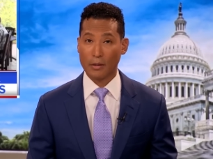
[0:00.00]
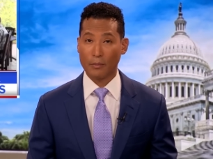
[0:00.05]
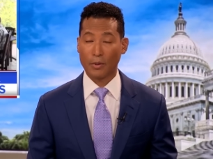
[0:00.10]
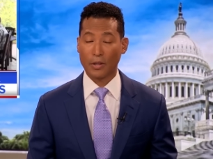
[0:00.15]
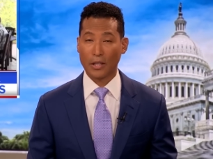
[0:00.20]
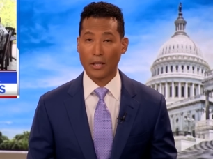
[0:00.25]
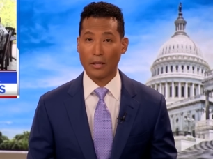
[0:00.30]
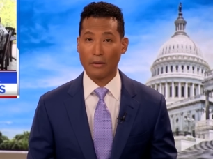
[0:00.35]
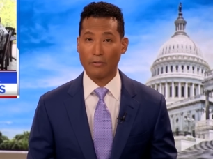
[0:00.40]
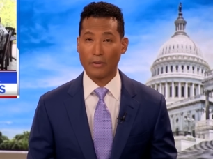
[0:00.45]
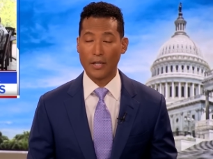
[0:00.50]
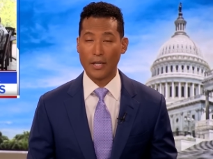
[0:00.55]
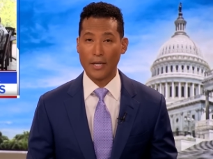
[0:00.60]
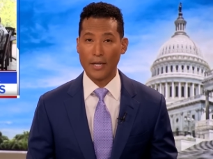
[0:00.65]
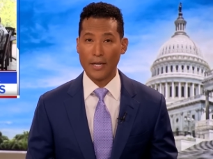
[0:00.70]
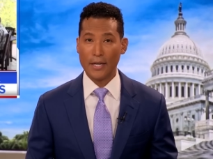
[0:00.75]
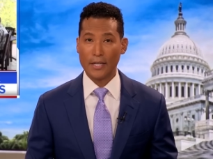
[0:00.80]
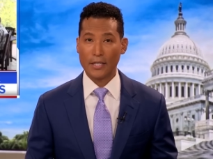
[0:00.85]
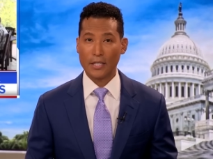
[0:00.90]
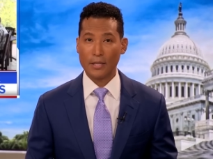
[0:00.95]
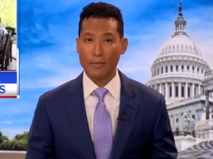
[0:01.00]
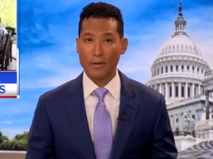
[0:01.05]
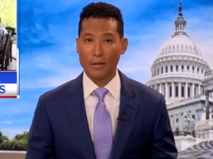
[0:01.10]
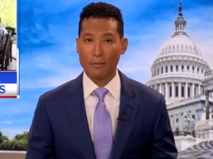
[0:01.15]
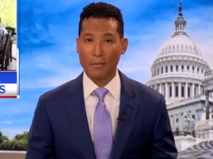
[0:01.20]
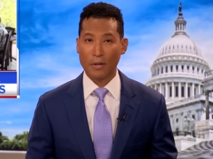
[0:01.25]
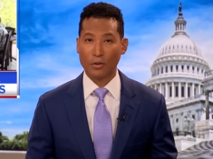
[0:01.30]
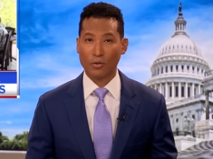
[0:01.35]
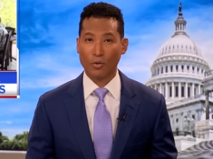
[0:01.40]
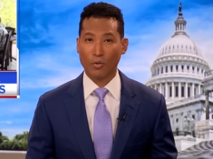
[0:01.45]
believed. CBN
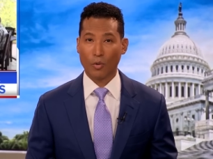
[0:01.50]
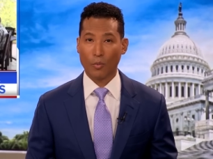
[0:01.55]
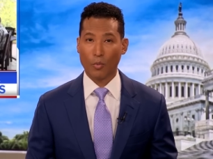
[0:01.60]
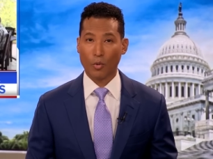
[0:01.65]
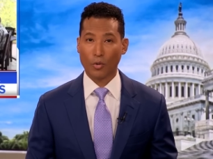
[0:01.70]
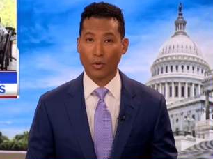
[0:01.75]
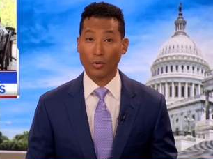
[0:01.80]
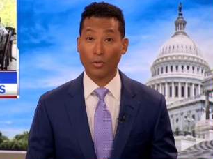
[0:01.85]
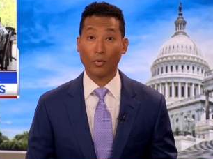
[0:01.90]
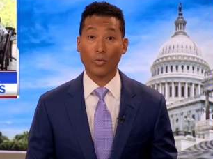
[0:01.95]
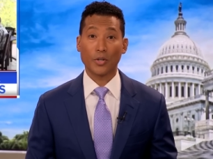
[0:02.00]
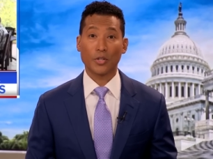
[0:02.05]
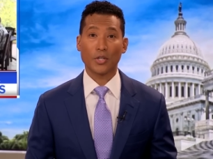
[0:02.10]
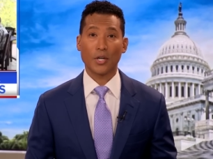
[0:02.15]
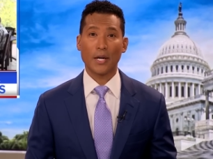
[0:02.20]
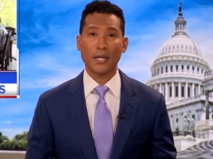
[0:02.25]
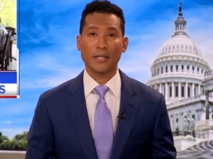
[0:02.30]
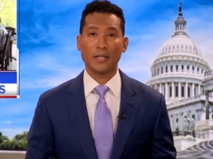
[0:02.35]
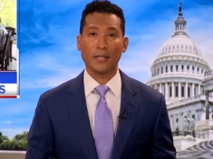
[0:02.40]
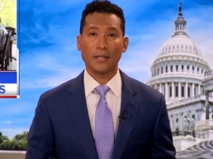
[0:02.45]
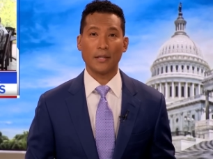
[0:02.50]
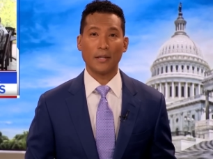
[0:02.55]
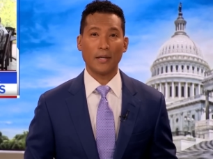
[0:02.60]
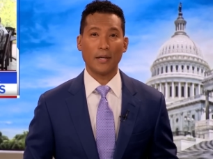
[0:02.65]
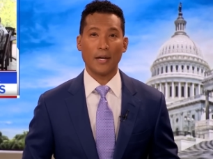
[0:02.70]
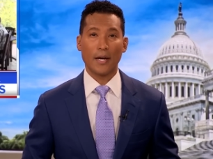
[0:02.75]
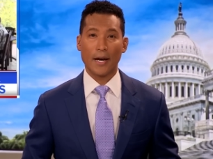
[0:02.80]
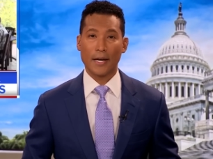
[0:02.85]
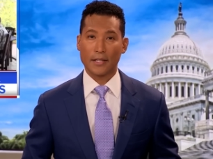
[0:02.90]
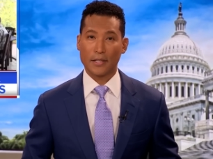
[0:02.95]
medical reporter Lori Johnson
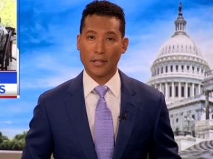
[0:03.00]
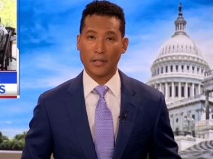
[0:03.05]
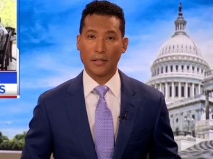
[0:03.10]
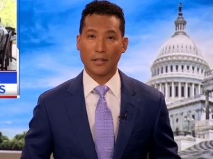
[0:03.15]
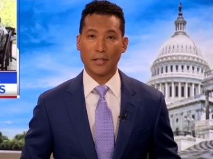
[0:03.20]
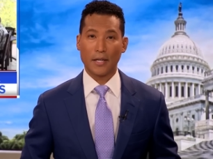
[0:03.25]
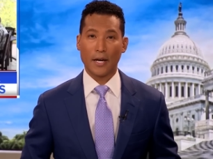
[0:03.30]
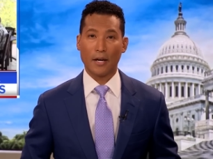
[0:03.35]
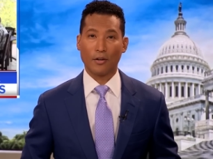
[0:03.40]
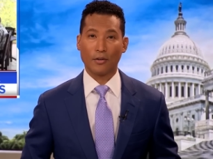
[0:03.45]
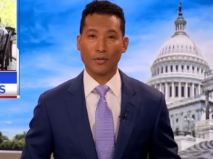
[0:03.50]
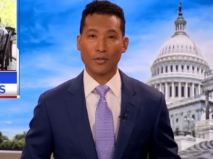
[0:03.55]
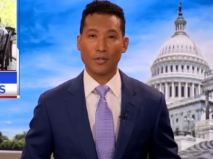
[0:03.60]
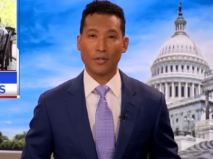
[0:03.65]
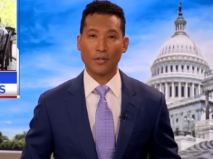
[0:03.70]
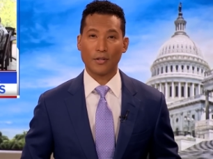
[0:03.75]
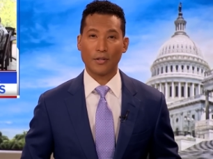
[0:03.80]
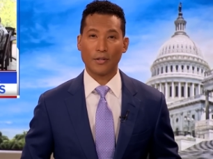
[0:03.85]
has the details.